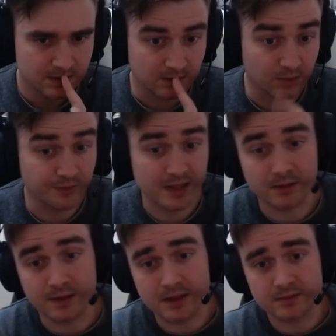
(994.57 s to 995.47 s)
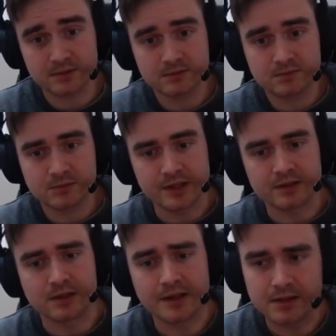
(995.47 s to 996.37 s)
Oh, that's kinda
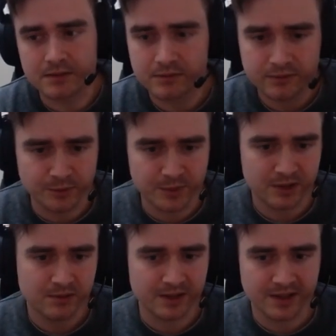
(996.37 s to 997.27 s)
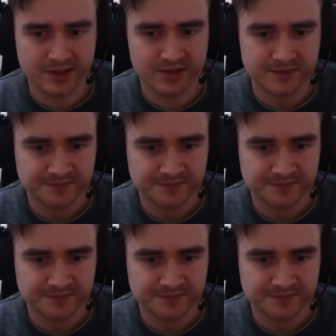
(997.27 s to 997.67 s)
lucky for me, I guess.